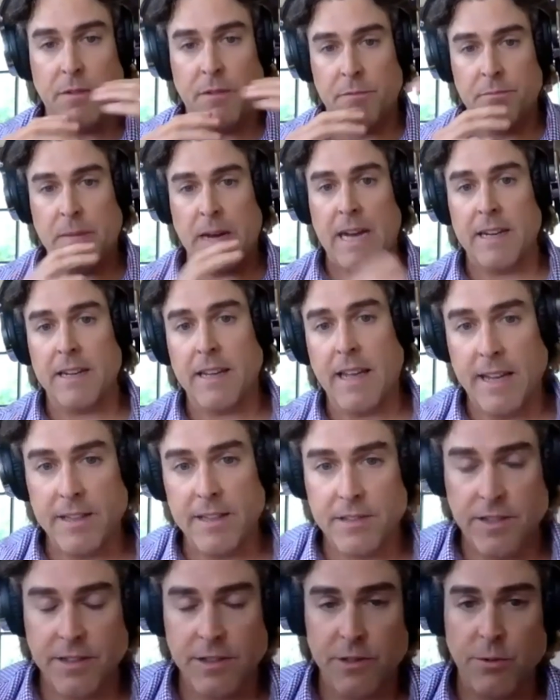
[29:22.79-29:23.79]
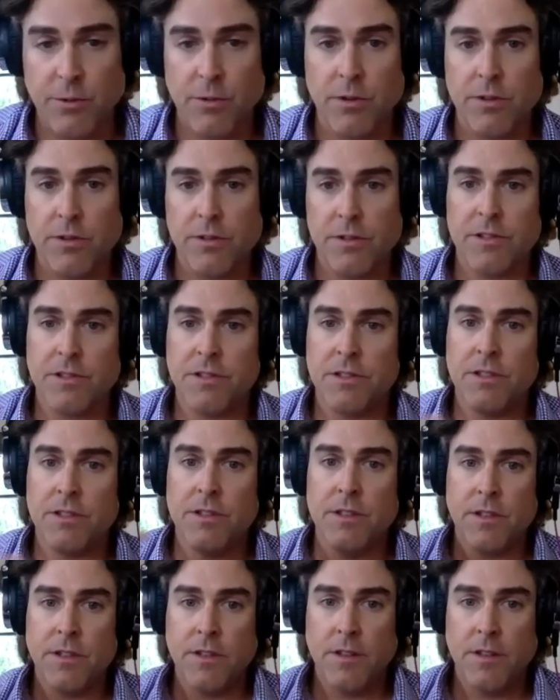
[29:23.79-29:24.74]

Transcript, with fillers: of podcasts like yours